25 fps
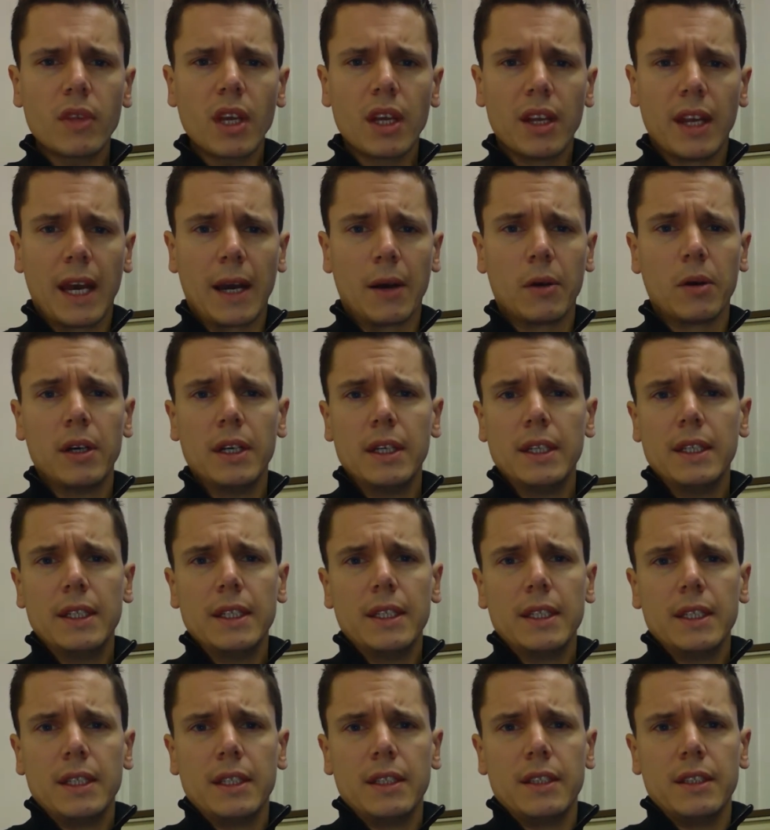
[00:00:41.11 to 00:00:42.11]
Now,
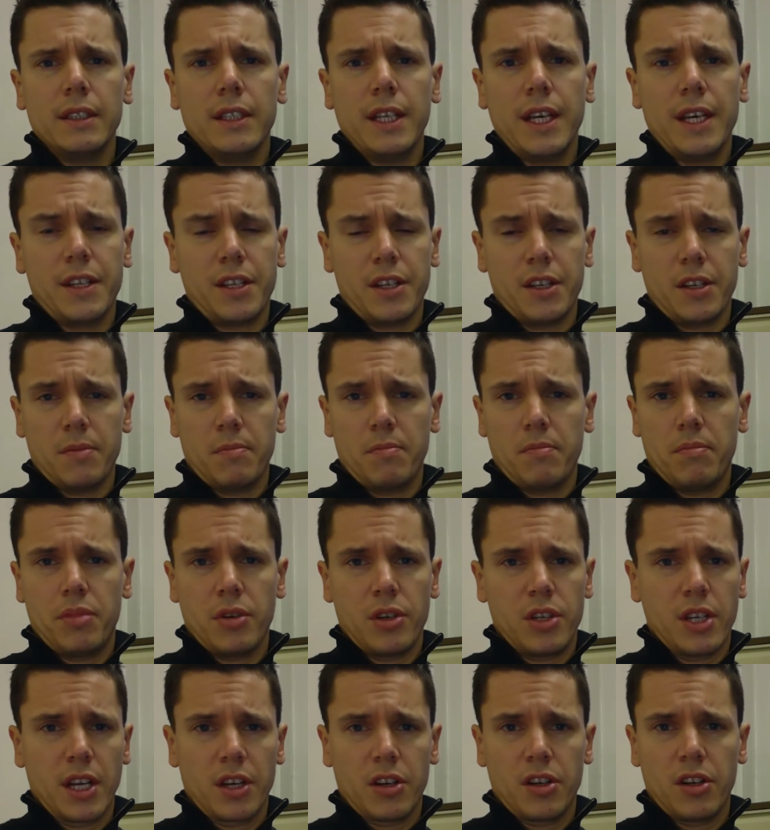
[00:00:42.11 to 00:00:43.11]
data
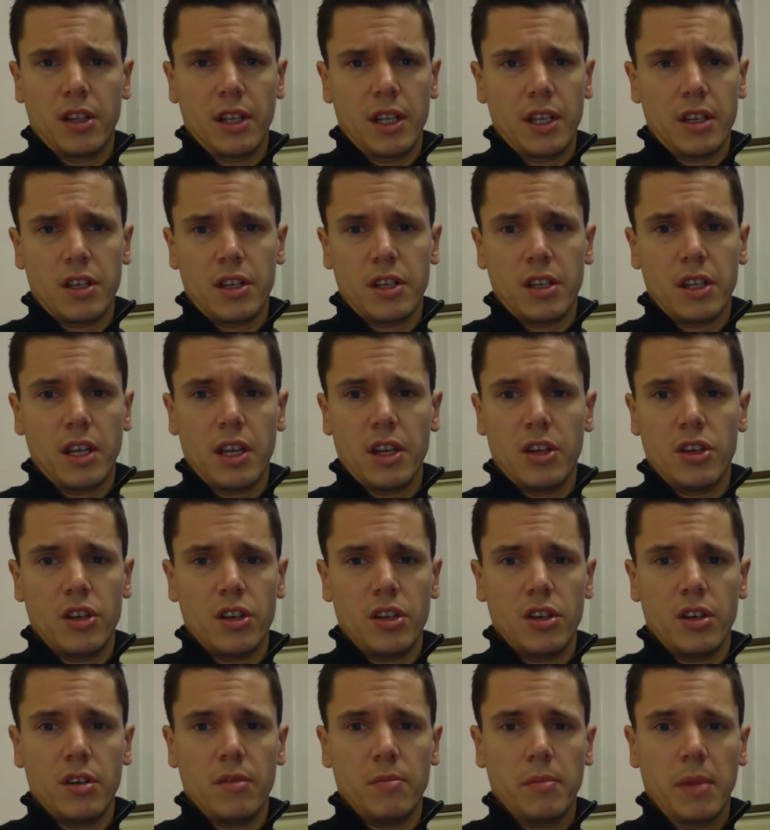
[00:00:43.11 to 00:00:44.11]
protection
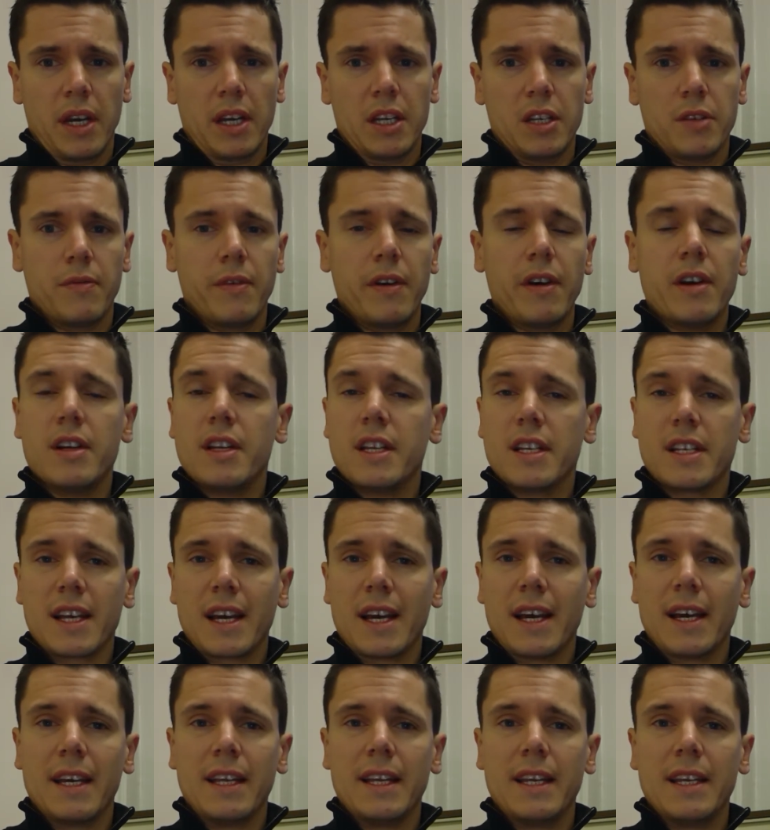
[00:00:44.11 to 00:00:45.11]
legislation, by its very
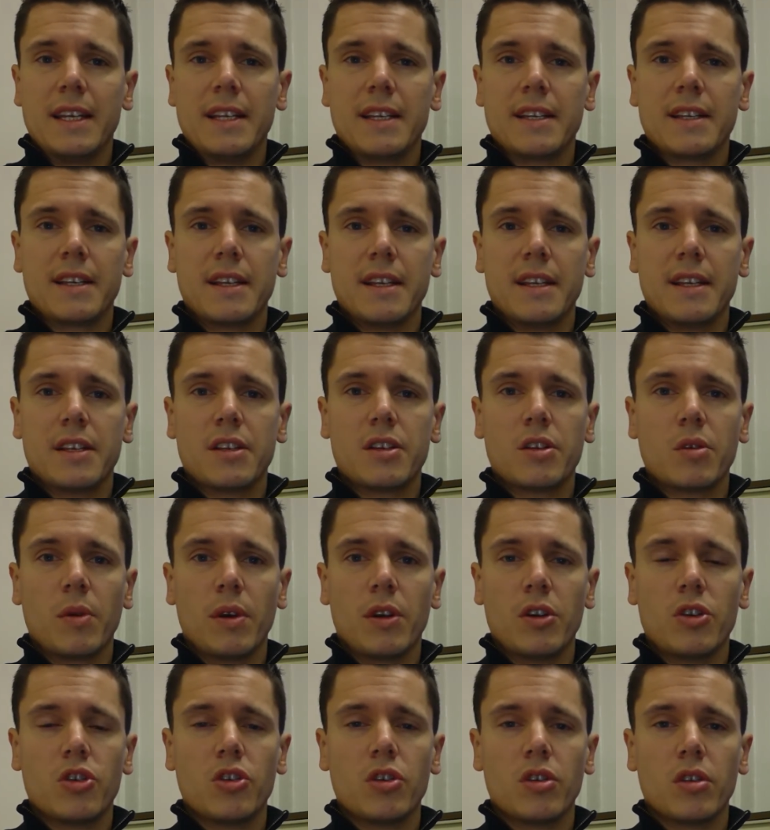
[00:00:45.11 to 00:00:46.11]
design, is to
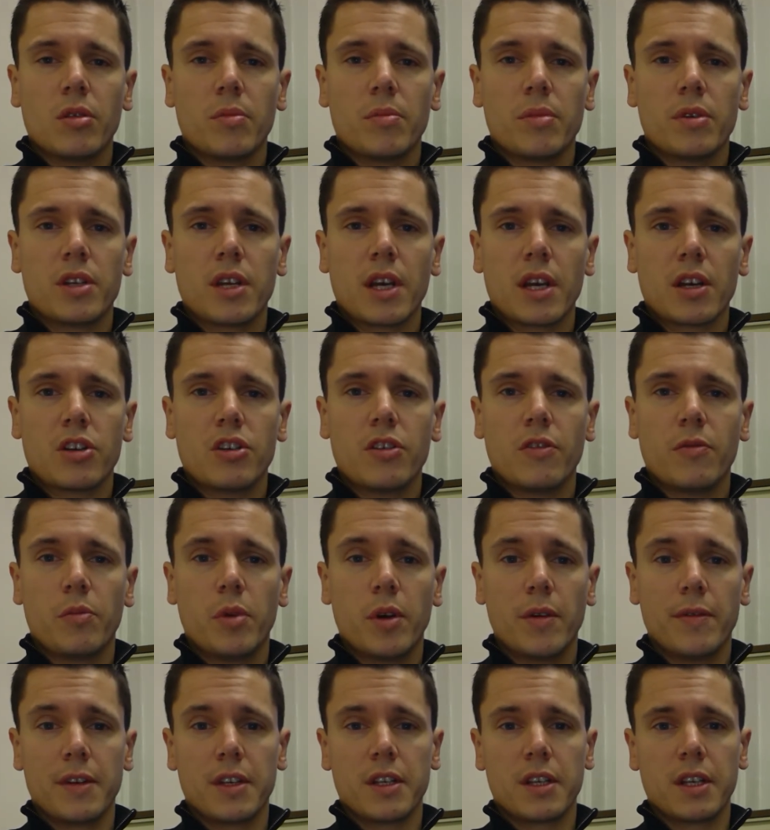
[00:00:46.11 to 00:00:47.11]
ensure the protection of
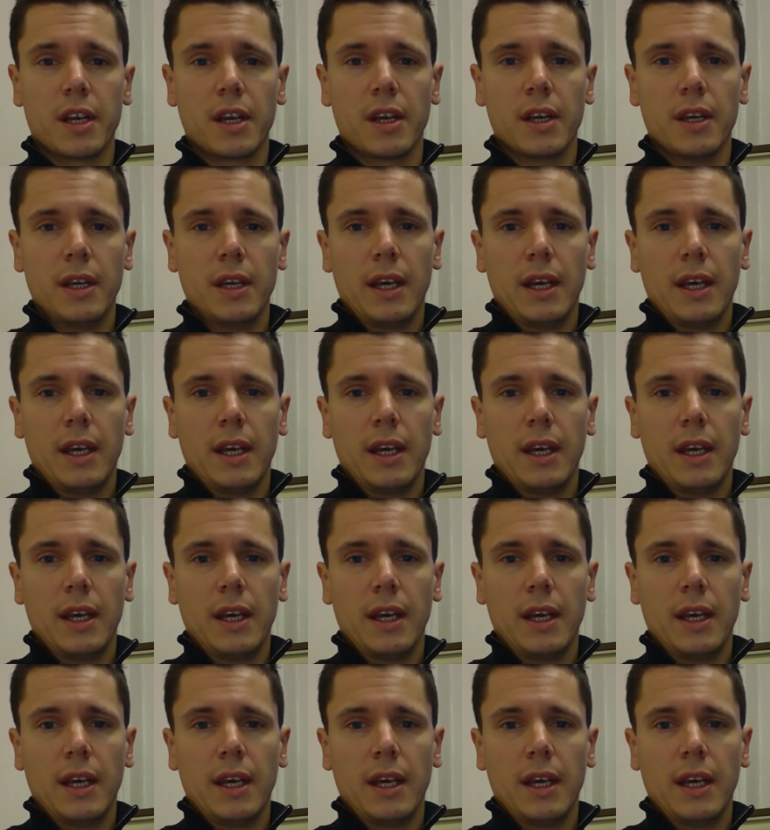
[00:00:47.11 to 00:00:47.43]
privacy,